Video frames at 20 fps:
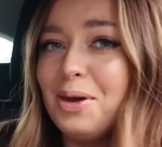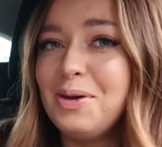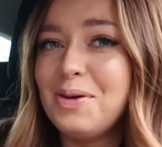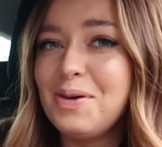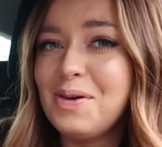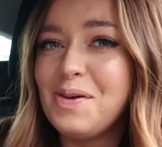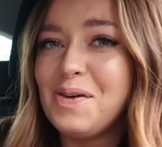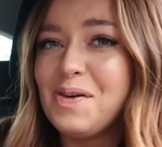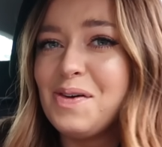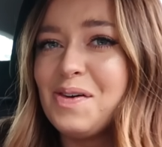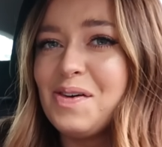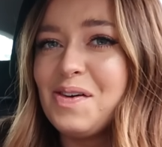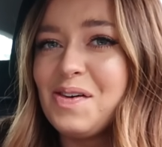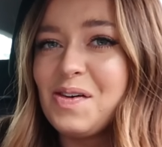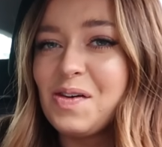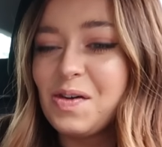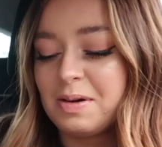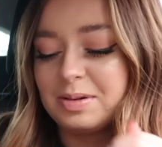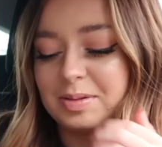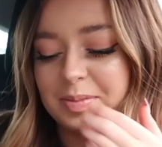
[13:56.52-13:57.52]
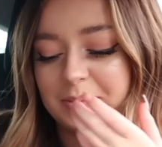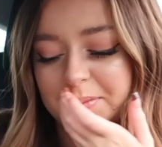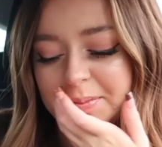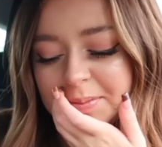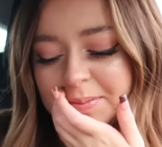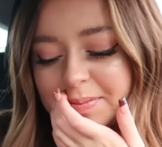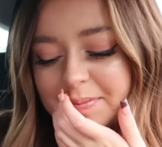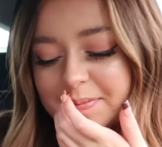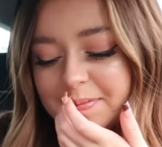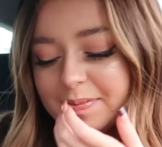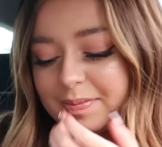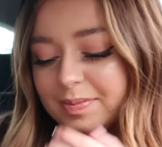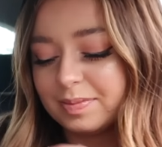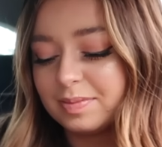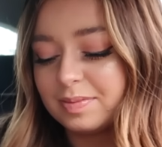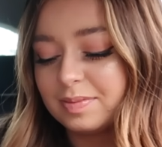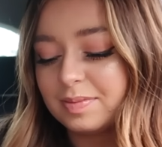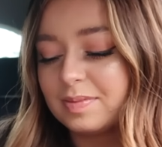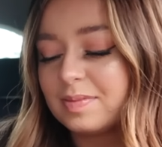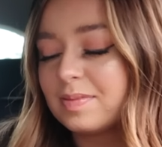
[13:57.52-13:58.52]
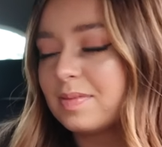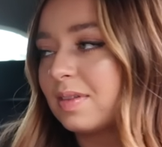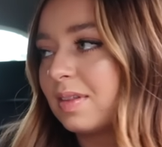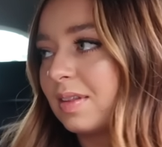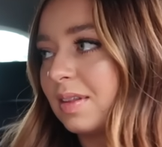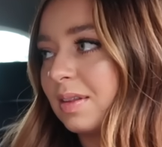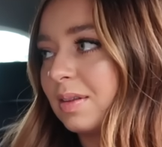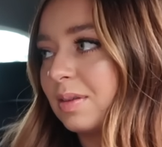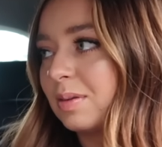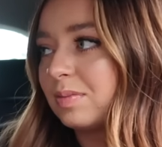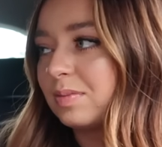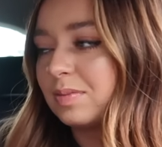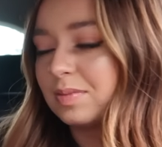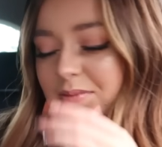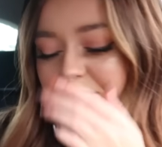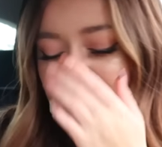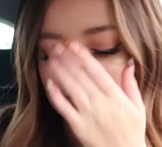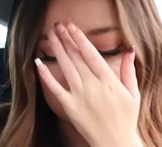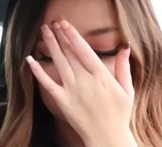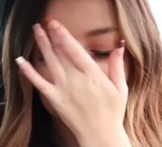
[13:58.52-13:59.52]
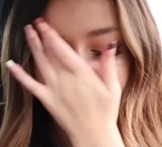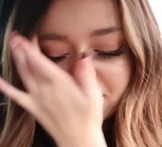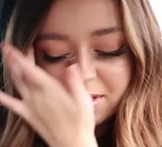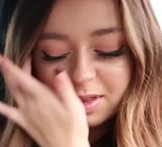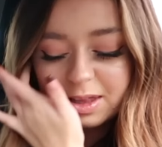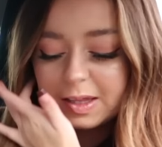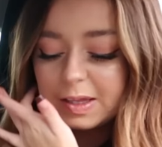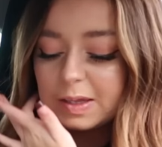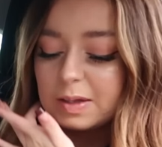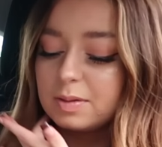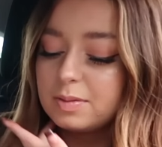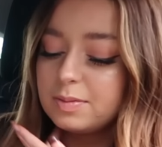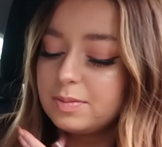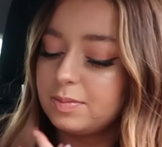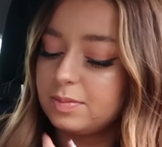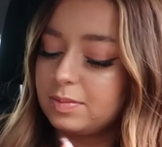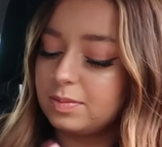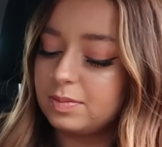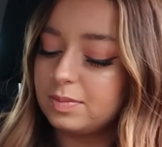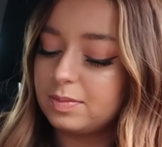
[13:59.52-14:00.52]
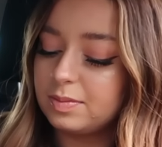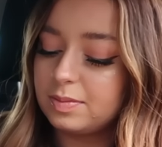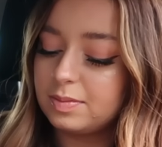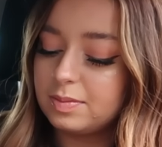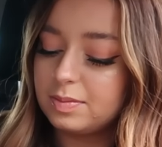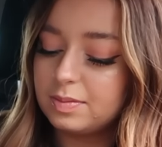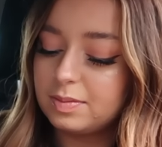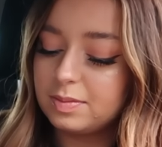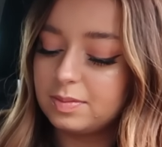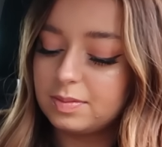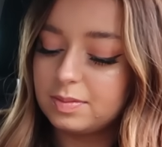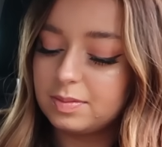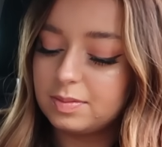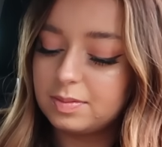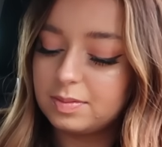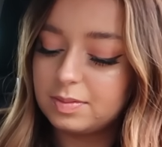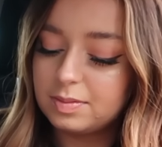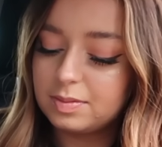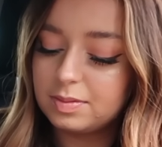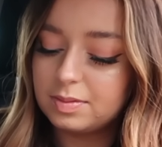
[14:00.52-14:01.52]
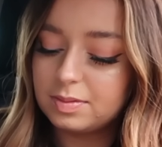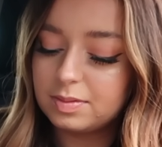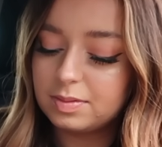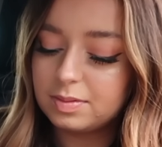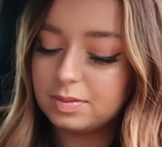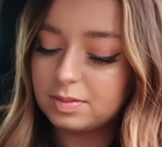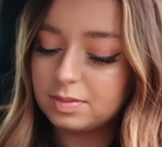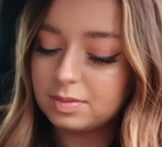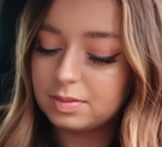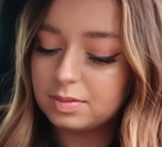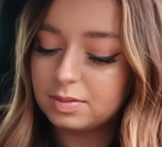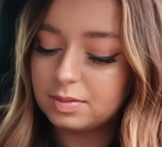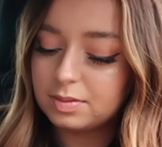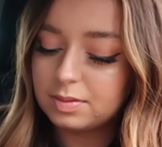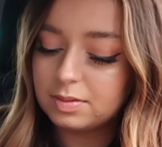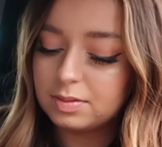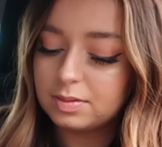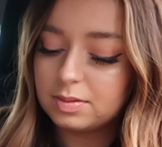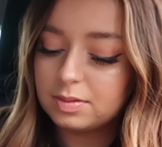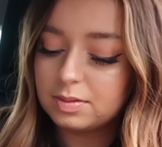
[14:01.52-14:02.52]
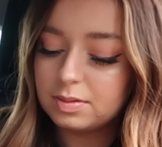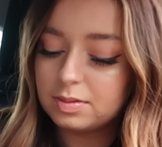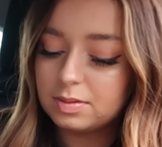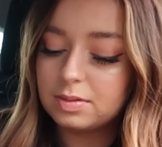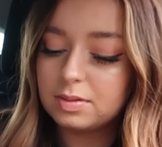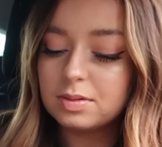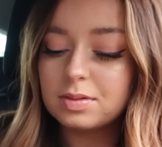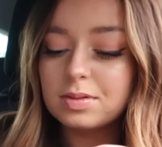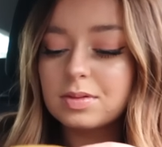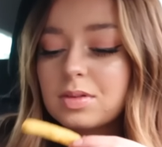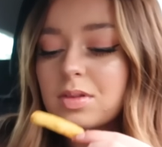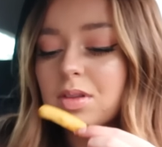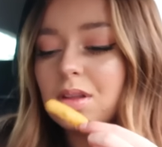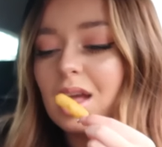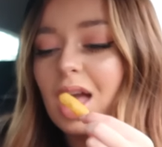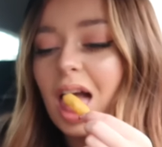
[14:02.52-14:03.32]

(silent)